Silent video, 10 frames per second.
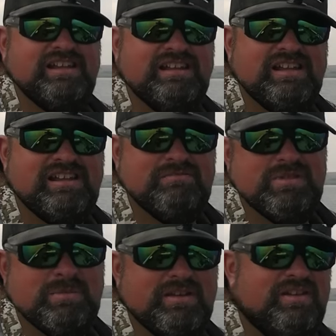And
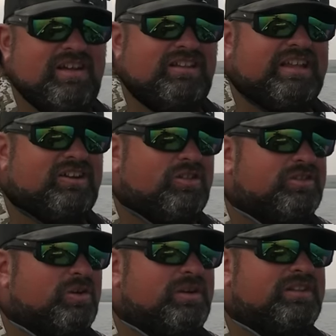maybe later I'll
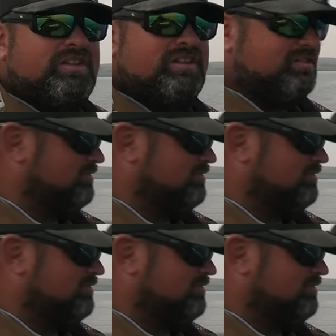throw it in the